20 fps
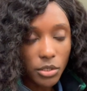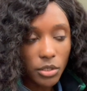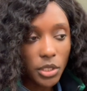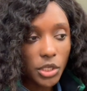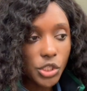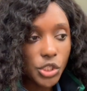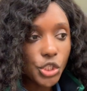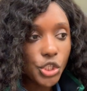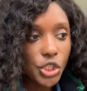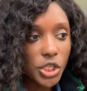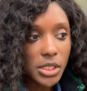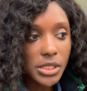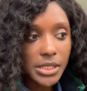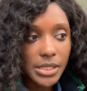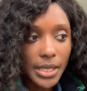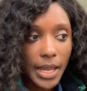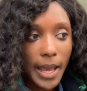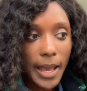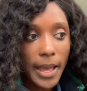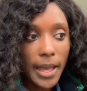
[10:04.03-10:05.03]
They just
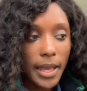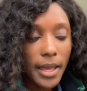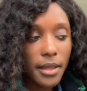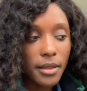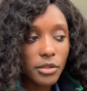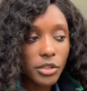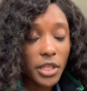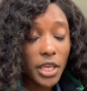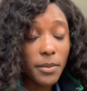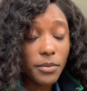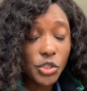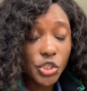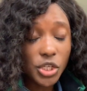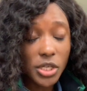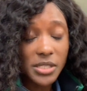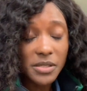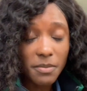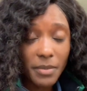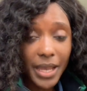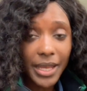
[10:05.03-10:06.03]

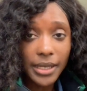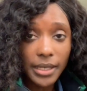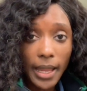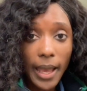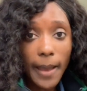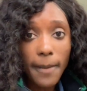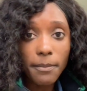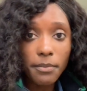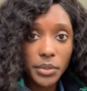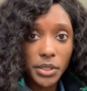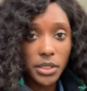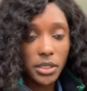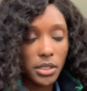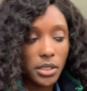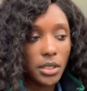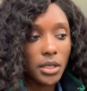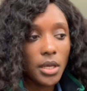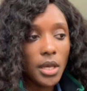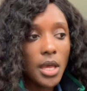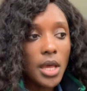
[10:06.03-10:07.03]
might not
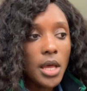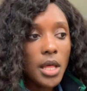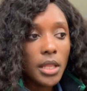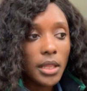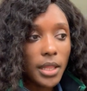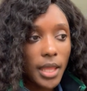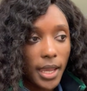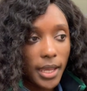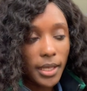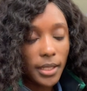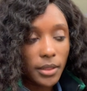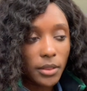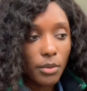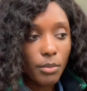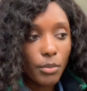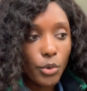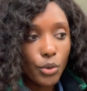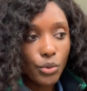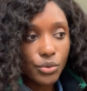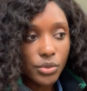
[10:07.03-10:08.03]
be like the
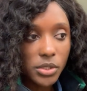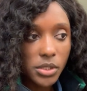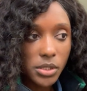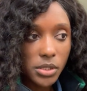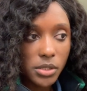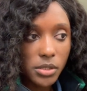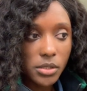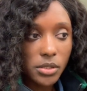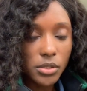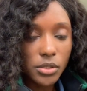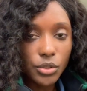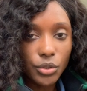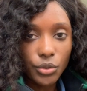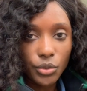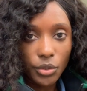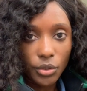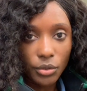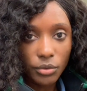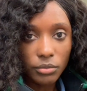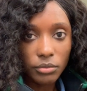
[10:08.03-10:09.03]
most, you
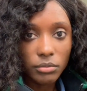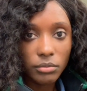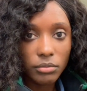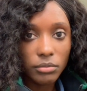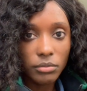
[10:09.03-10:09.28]
know,